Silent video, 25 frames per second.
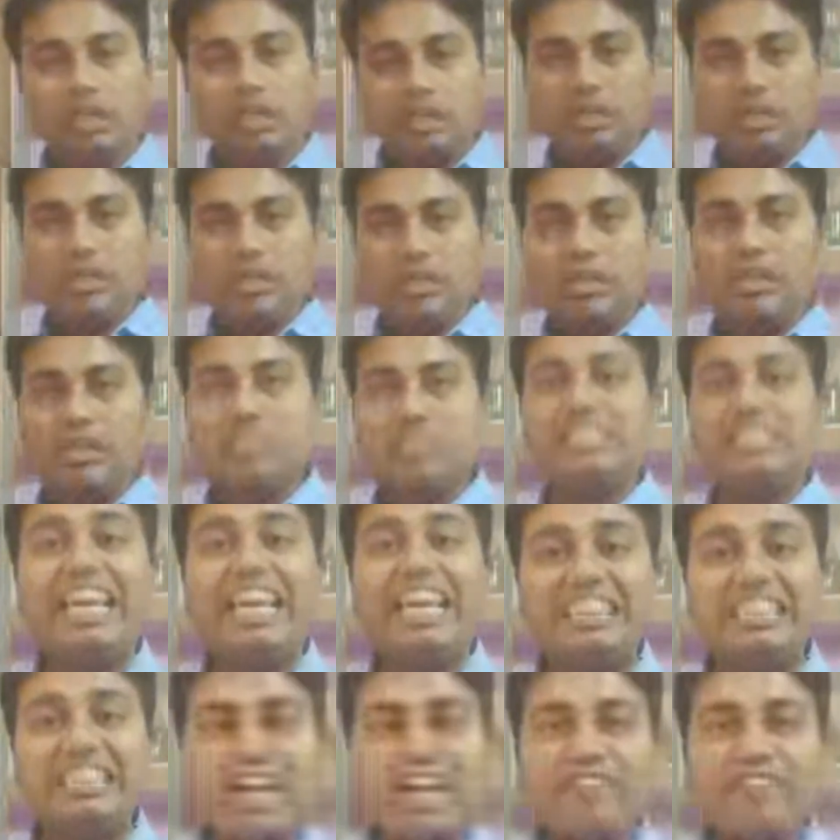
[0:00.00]
Snakes
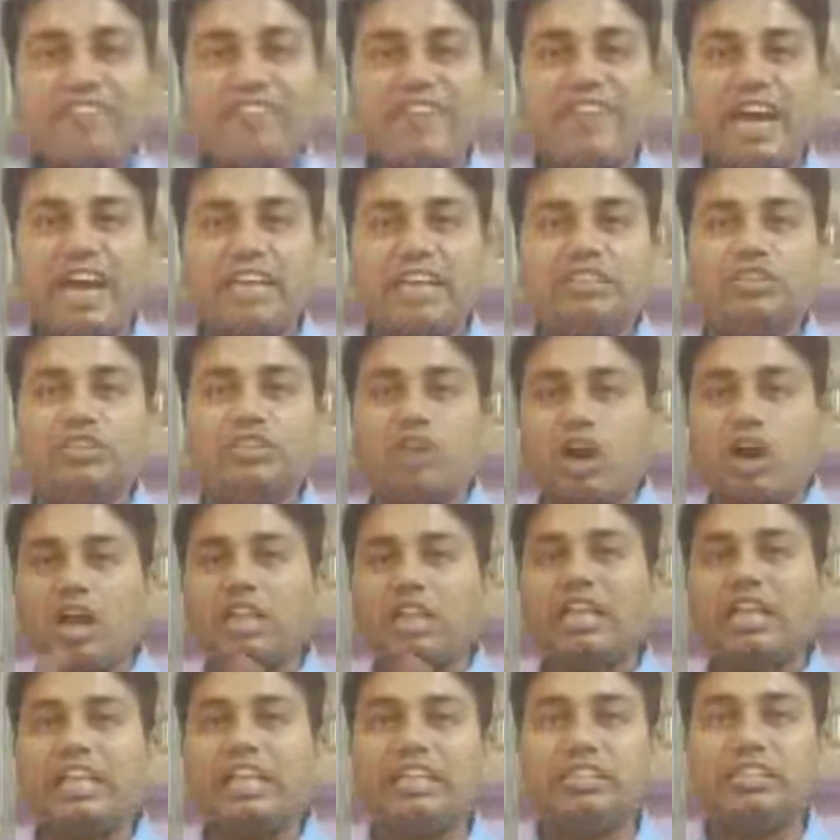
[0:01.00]
have fangs. All the
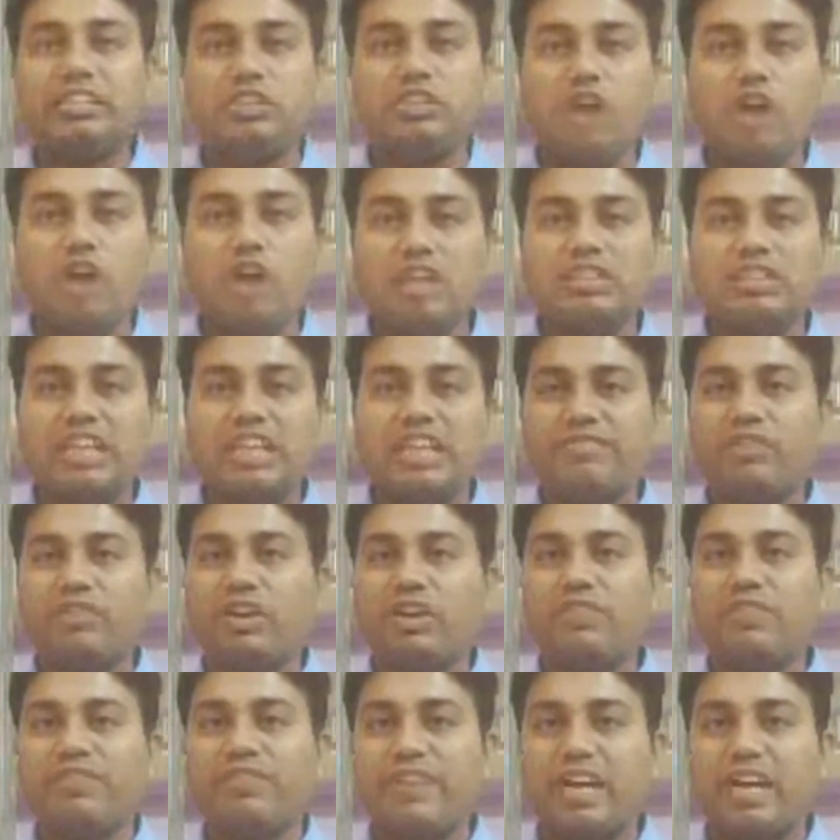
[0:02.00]
dogs
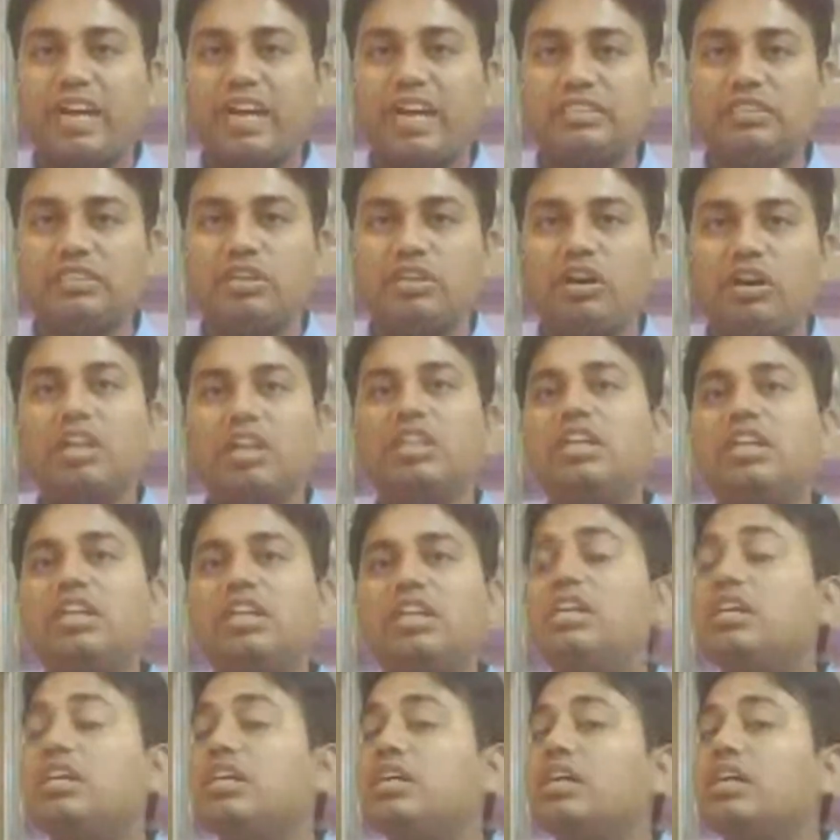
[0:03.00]
have got fangs.